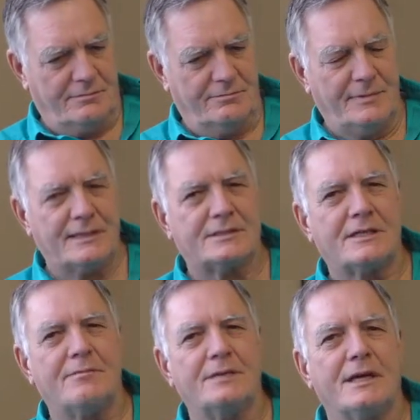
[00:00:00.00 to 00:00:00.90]
mess
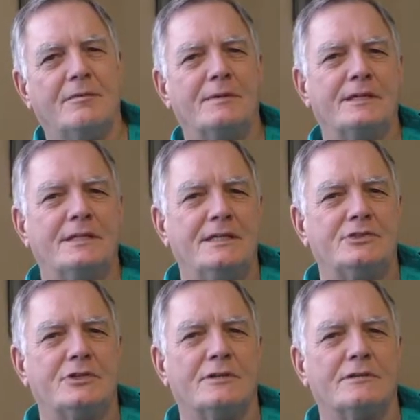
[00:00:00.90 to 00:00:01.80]
coming down my
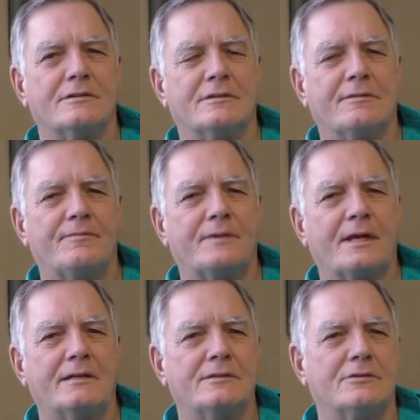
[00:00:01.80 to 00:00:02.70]
t-shirt, and
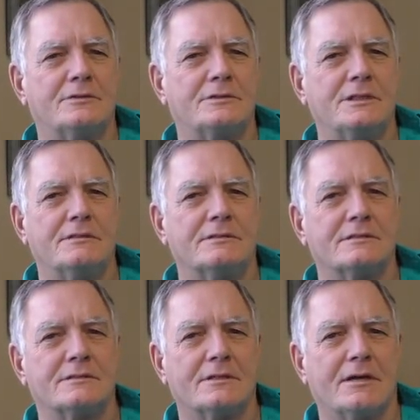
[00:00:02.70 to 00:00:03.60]
in those years
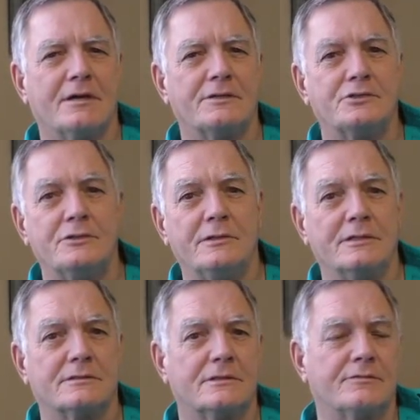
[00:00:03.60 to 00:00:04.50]
there was a lot of
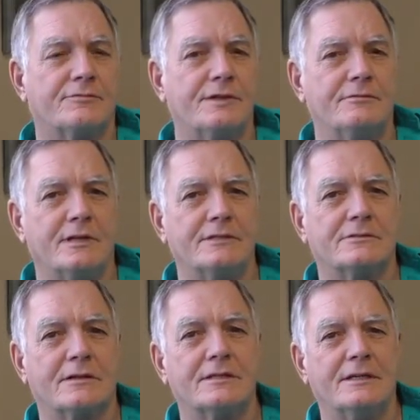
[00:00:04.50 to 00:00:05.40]
shootings on the freeway,
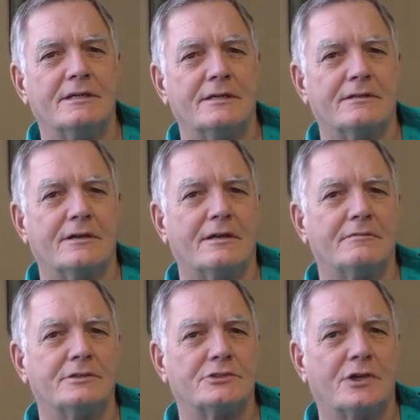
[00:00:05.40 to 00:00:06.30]
so I think they thought I
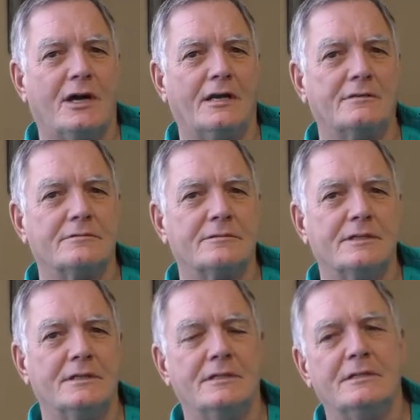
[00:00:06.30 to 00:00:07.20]
was shot, and
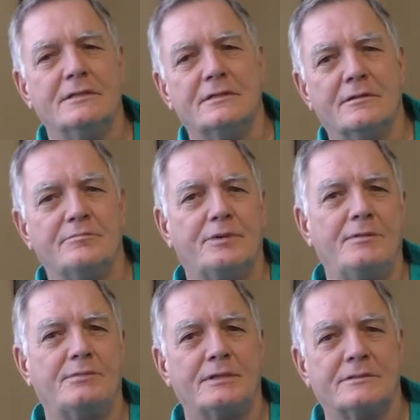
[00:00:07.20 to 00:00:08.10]

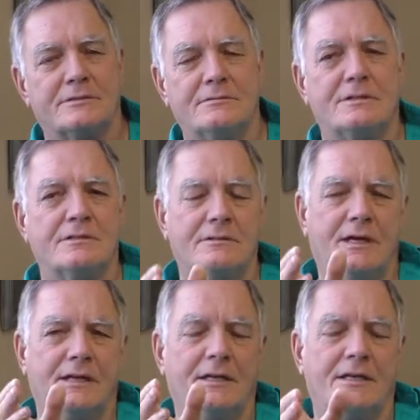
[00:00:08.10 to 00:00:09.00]
people
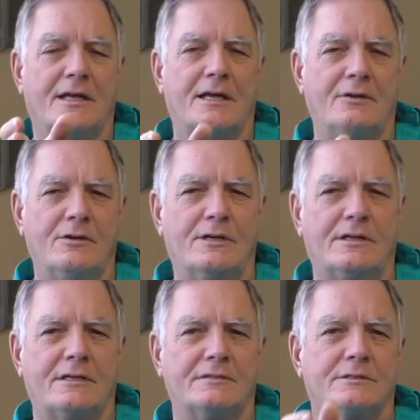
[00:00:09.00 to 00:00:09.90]
and then I
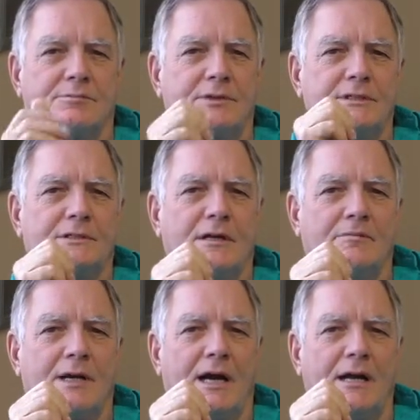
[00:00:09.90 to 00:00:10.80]
look, and there's a police car
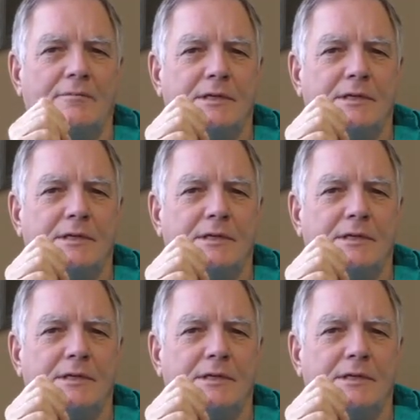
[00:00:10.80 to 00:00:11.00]
behind me,